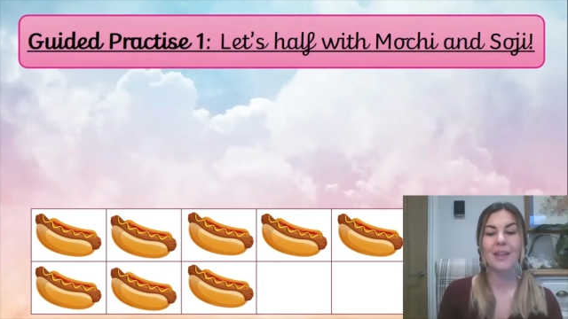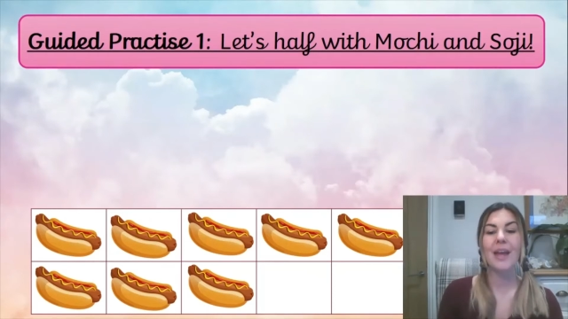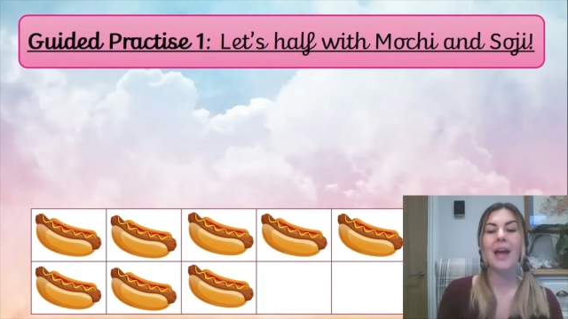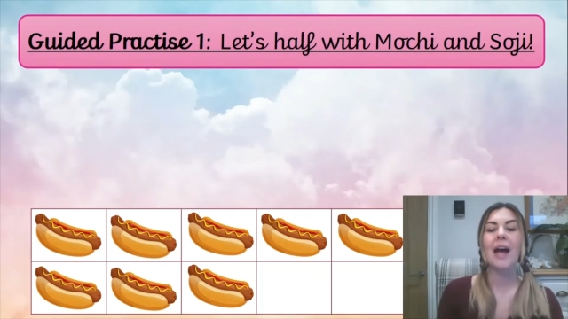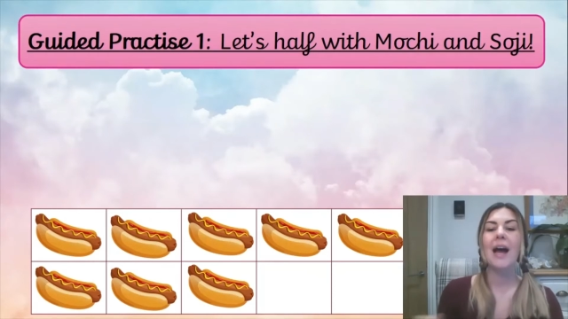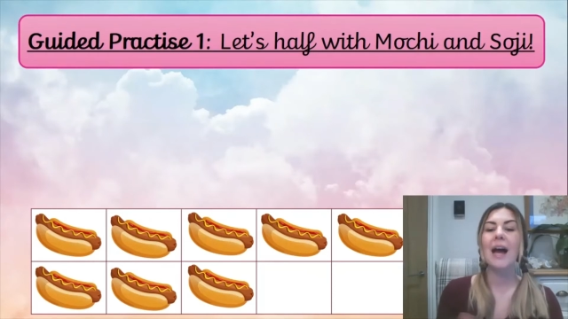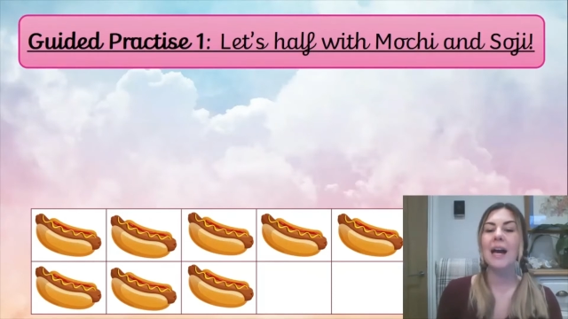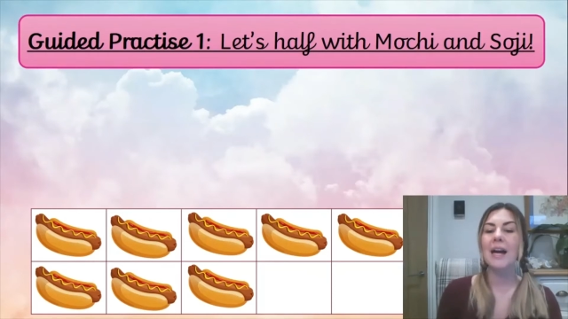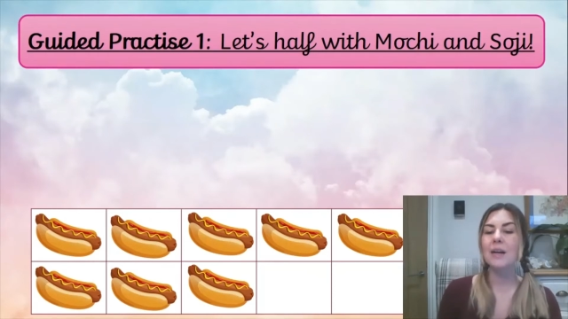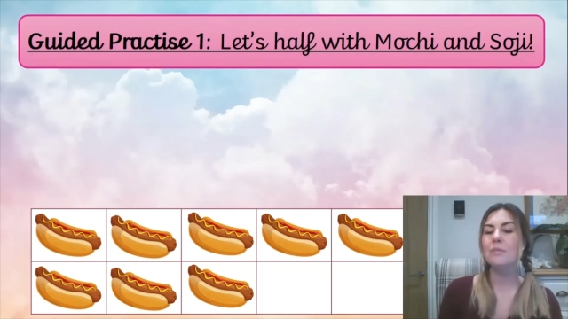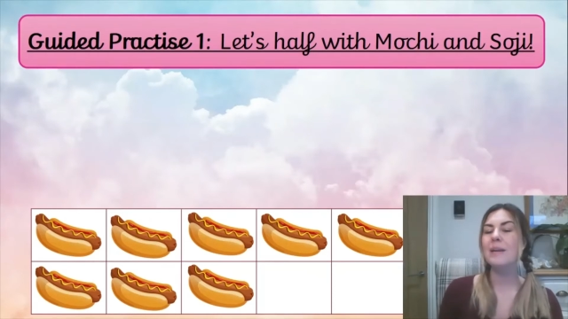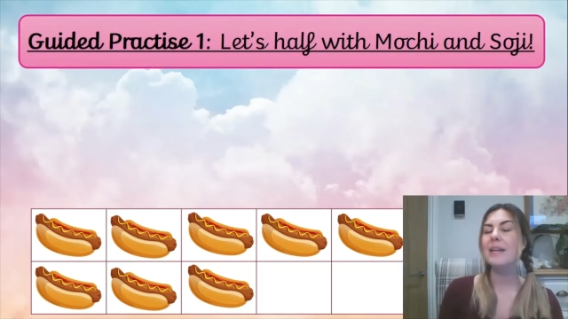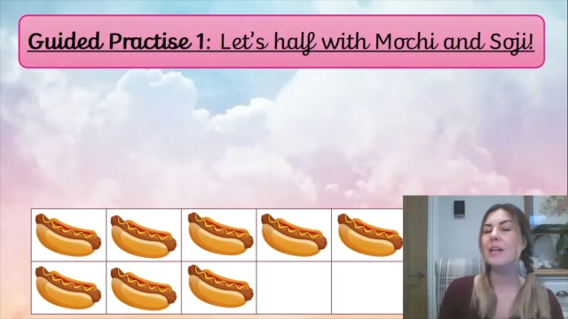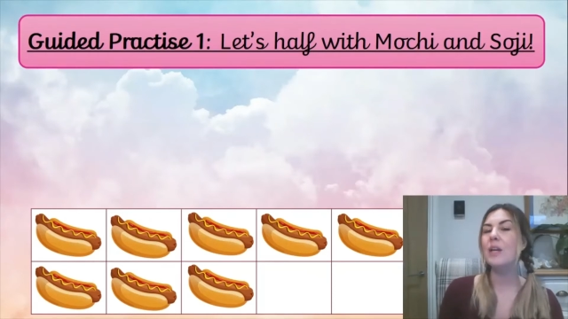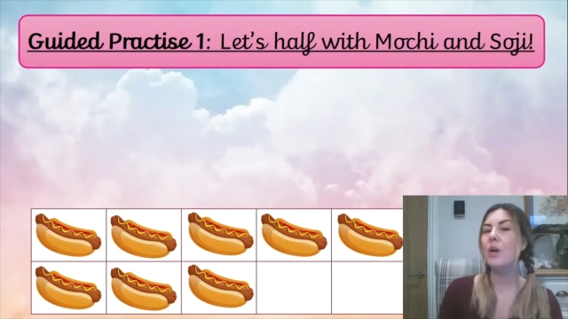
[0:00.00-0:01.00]
How many
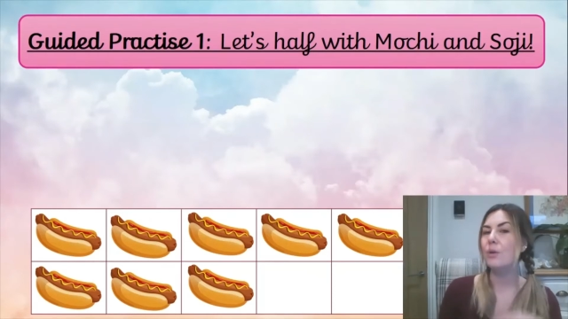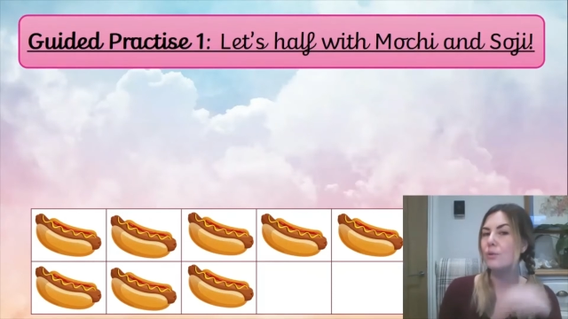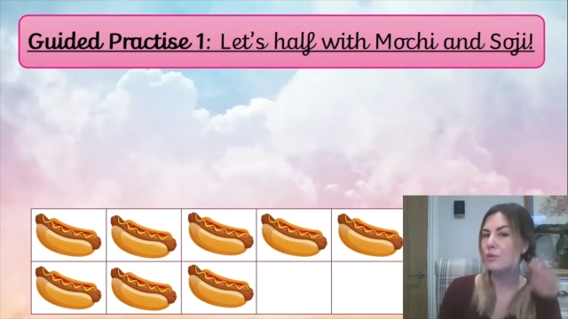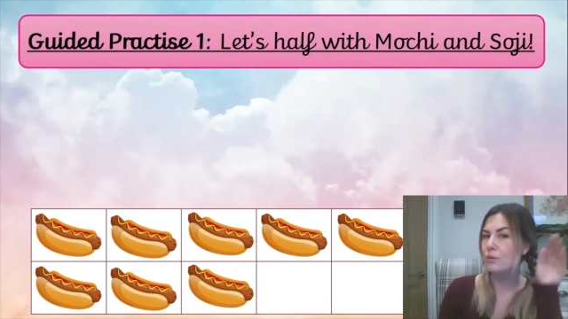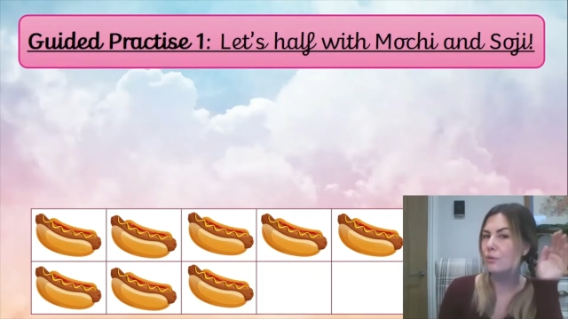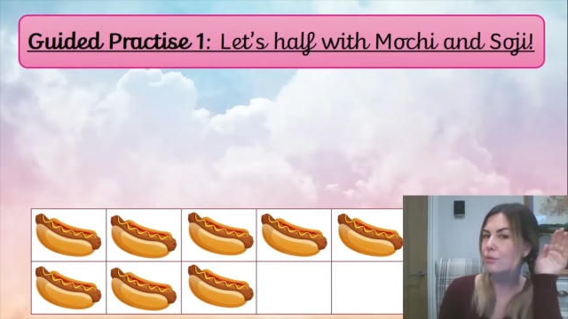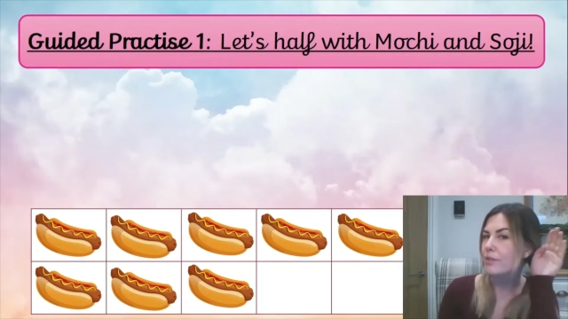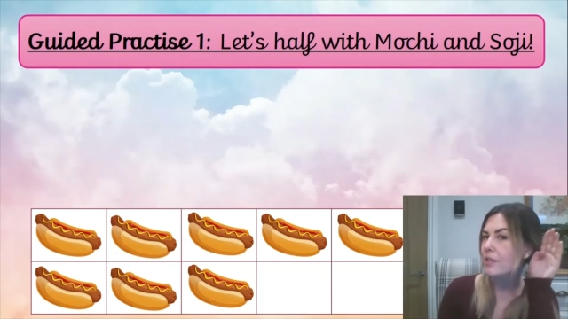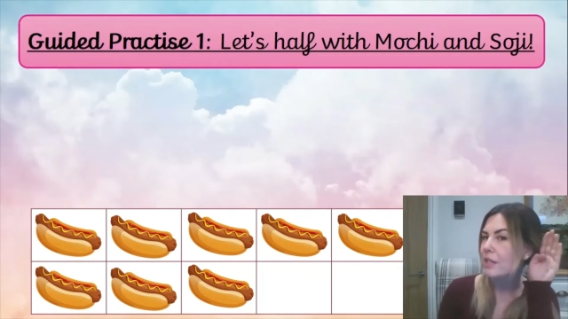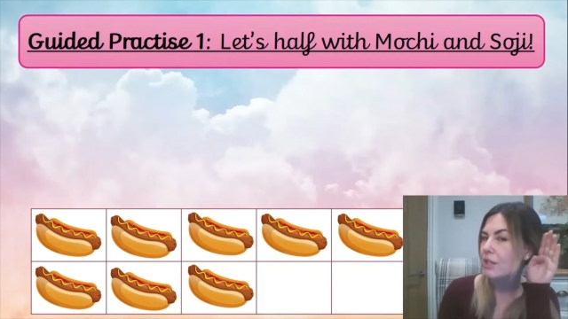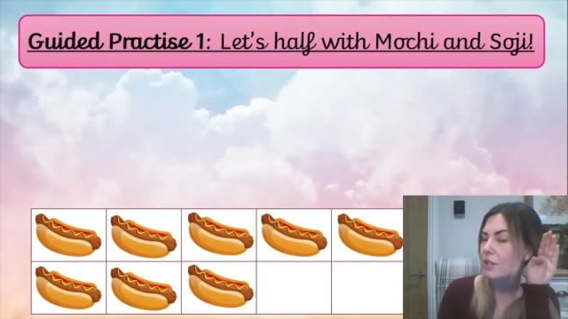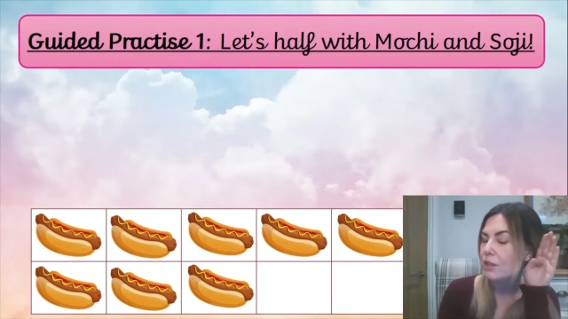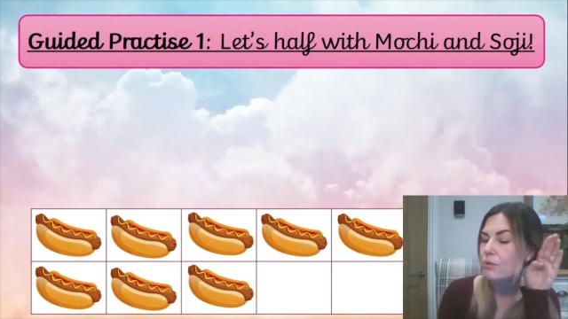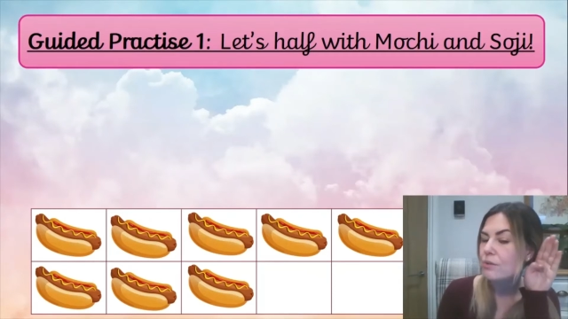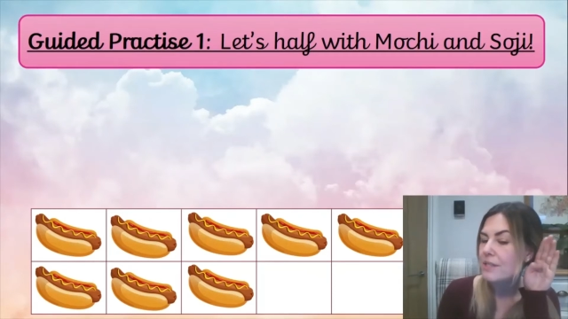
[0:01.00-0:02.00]
hot dogs can you
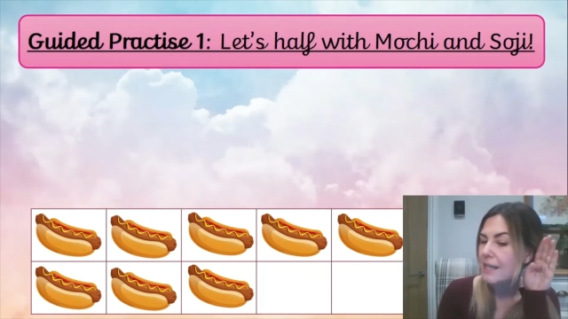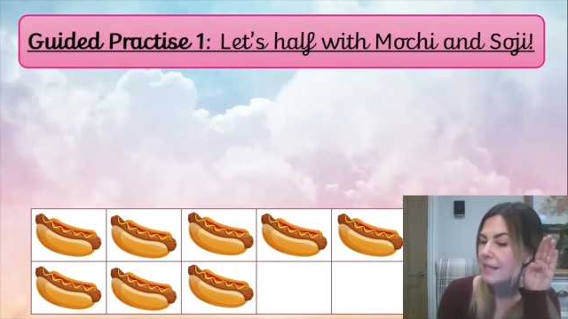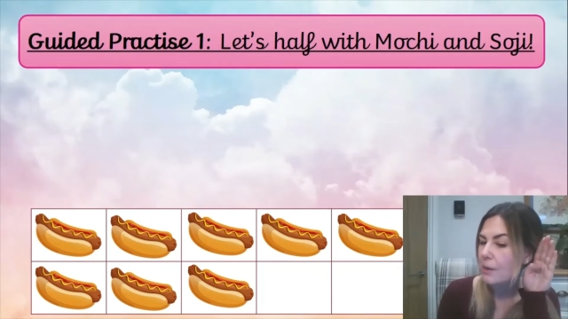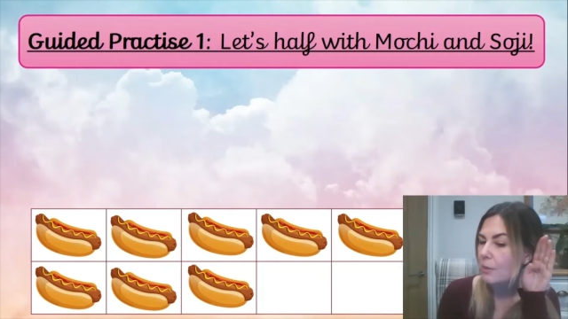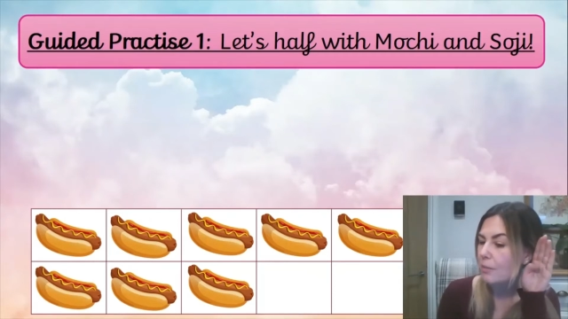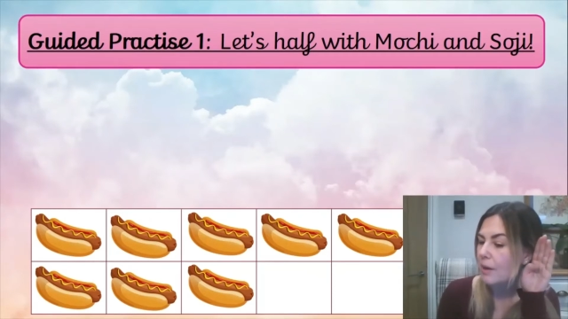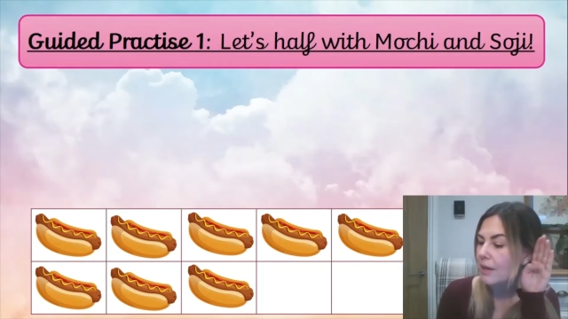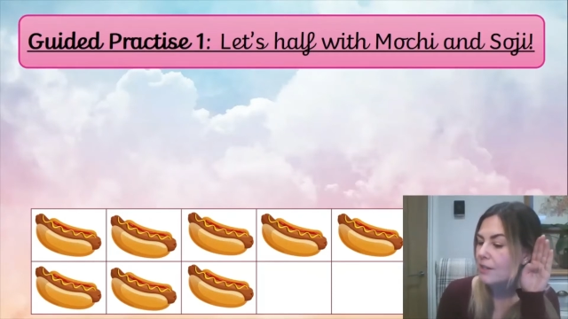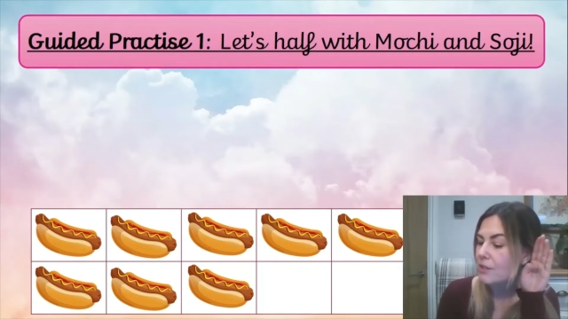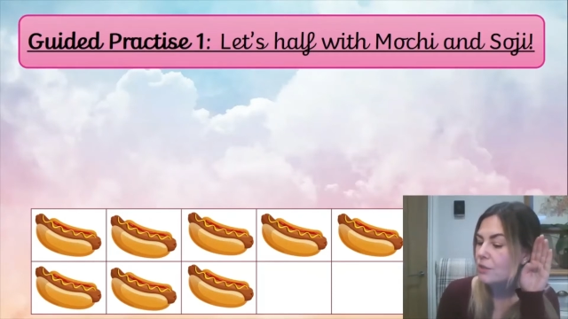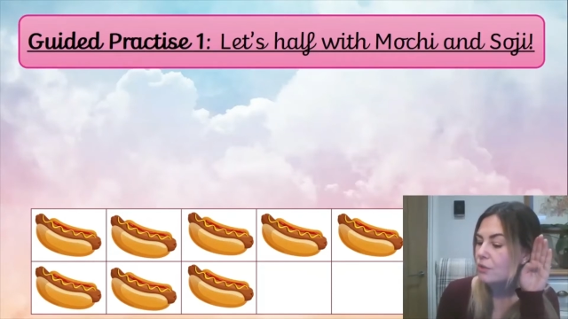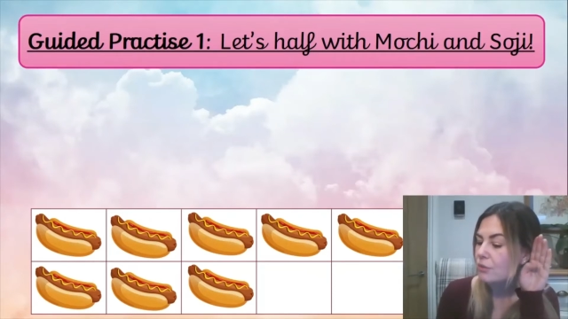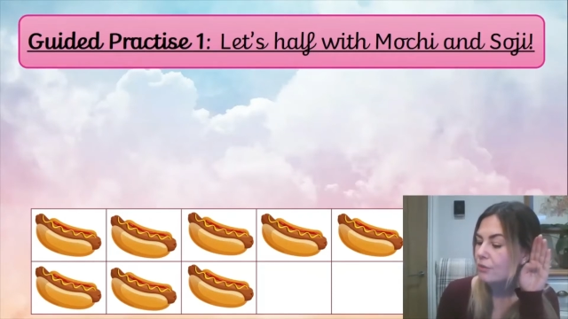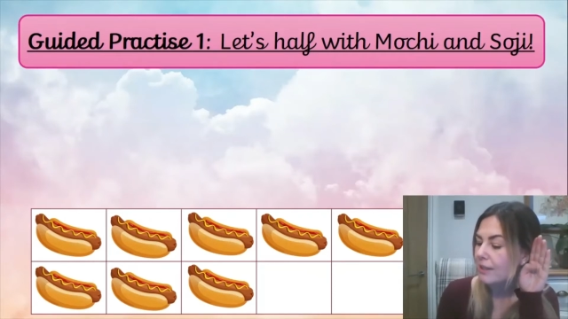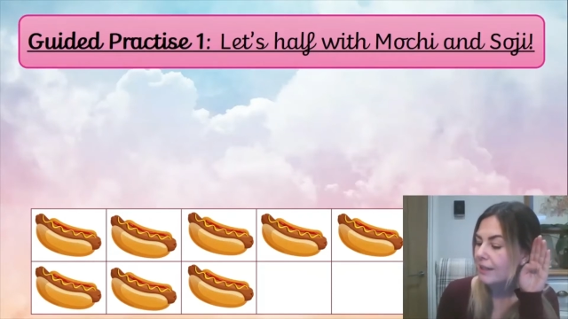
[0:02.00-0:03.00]
see on my
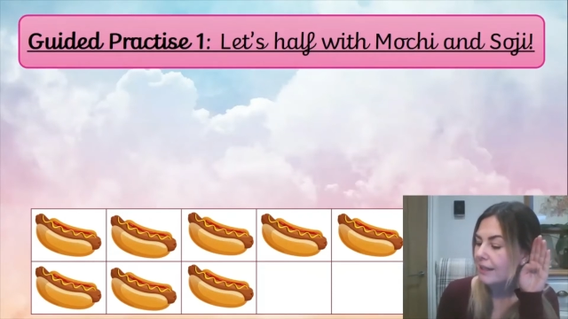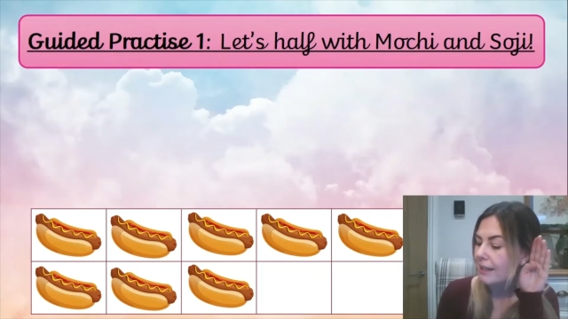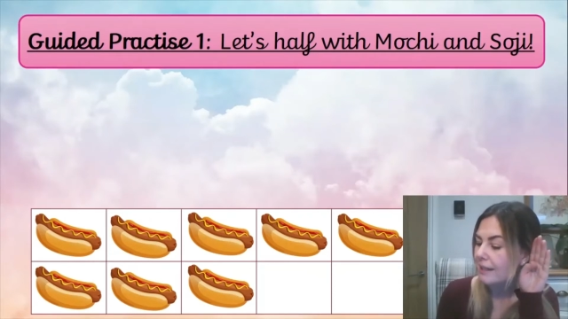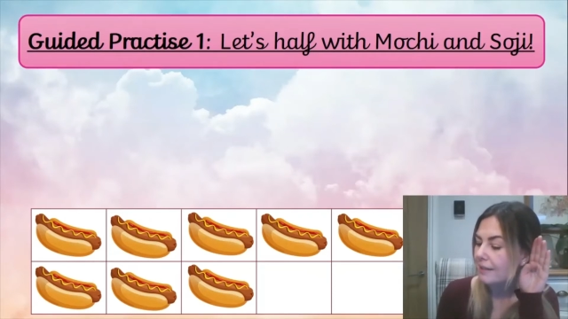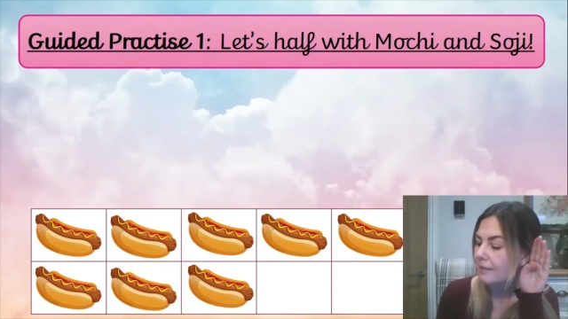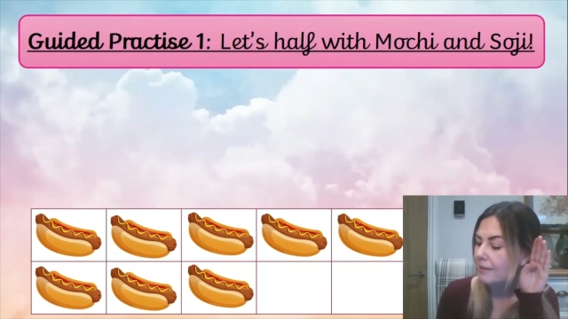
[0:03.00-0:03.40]
screen?